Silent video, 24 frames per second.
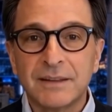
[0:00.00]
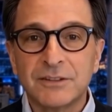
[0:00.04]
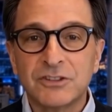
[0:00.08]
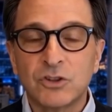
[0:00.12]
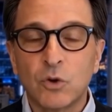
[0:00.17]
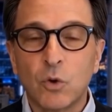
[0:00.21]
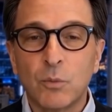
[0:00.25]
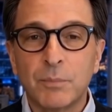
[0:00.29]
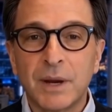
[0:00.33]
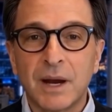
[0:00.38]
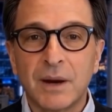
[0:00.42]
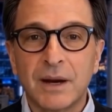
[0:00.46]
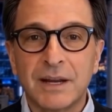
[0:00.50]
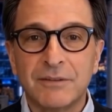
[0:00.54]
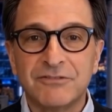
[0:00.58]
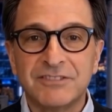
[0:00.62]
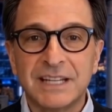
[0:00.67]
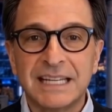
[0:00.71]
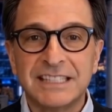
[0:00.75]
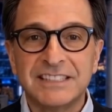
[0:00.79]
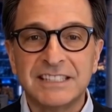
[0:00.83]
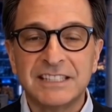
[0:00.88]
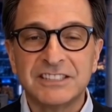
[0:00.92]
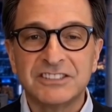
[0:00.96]
So America
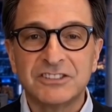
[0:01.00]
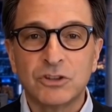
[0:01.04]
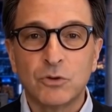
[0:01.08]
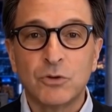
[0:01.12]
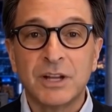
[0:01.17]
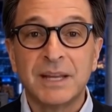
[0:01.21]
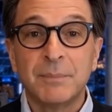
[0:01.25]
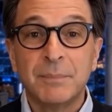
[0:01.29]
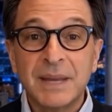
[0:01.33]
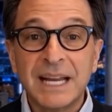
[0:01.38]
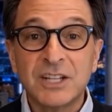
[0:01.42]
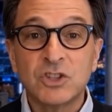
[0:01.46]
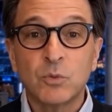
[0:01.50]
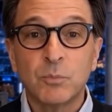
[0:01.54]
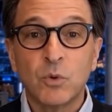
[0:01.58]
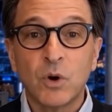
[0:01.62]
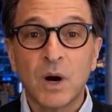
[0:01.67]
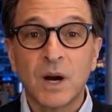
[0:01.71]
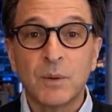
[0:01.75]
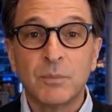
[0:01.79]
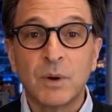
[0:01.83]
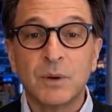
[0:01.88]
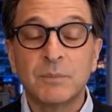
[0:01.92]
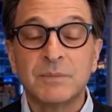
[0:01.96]
faces three major
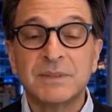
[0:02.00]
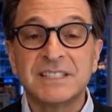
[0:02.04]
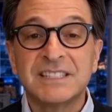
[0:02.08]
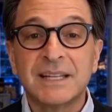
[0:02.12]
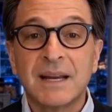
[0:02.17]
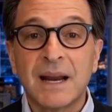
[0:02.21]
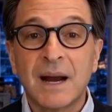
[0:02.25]
problems: